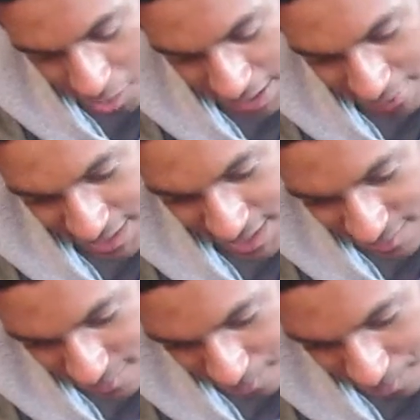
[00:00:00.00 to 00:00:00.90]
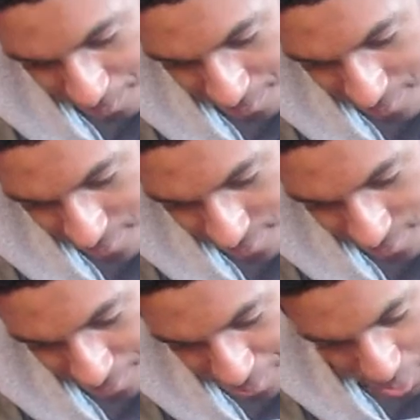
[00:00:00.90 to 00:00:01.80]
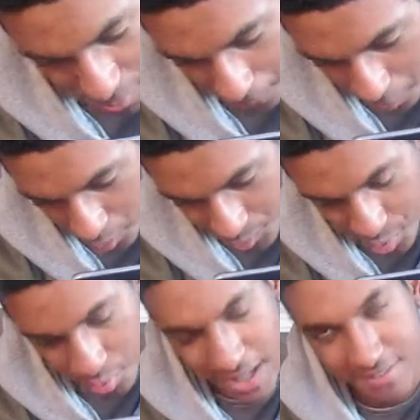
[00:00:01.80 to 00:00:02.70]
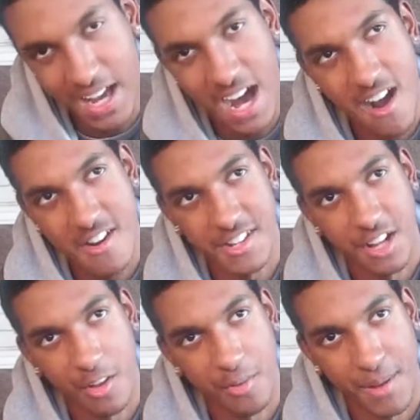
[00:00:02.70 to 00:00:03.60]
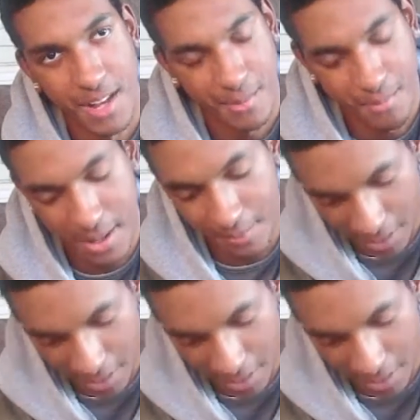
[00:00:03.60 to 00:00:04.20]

wavy, bo boat too wavy. I already know this man. This man,